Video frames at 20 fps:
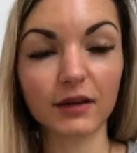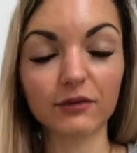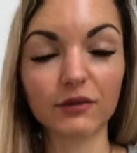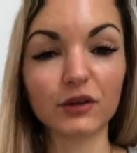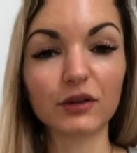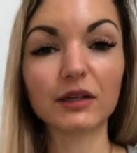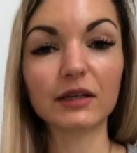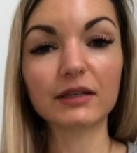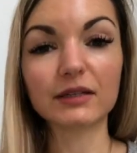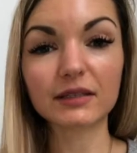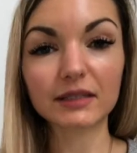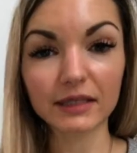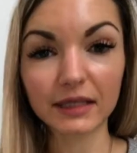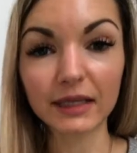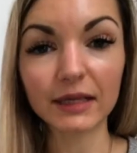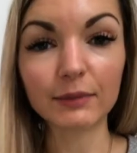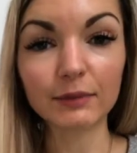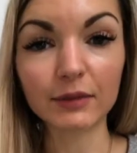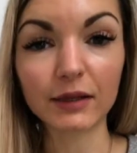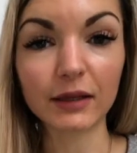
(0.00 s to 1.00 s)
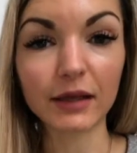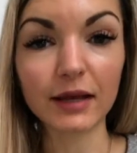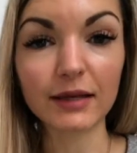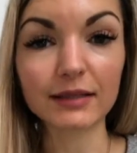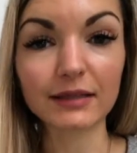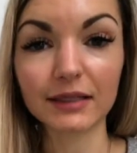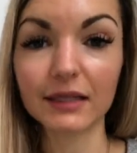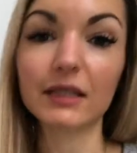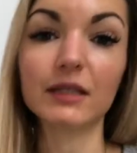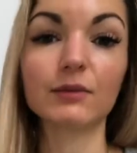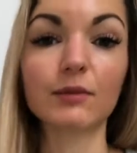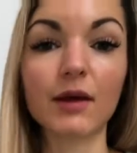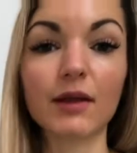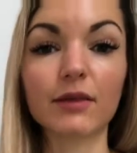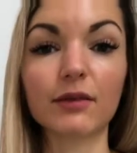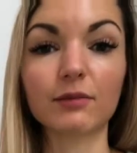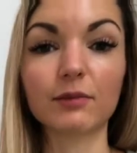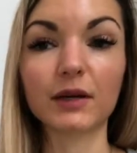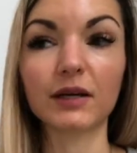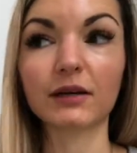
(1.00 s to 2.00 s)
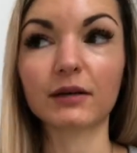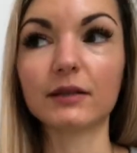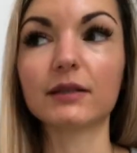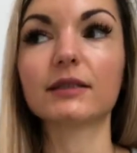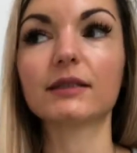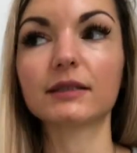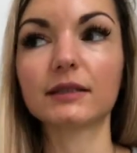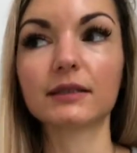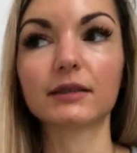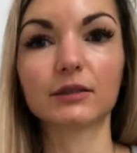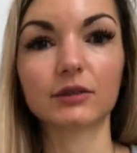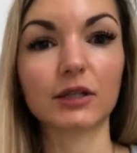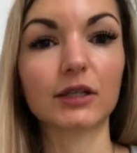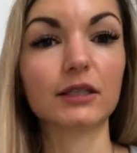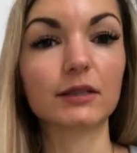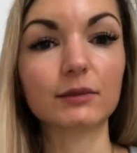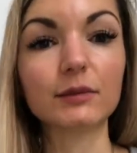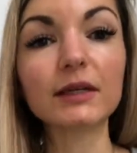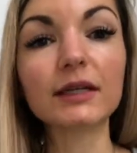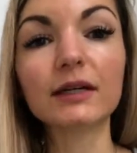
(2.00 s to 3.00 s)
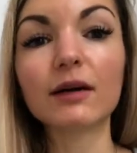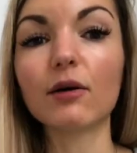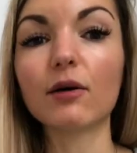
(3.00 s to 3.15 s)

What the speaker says: If you didn't sleep the last 6 months, because trust me,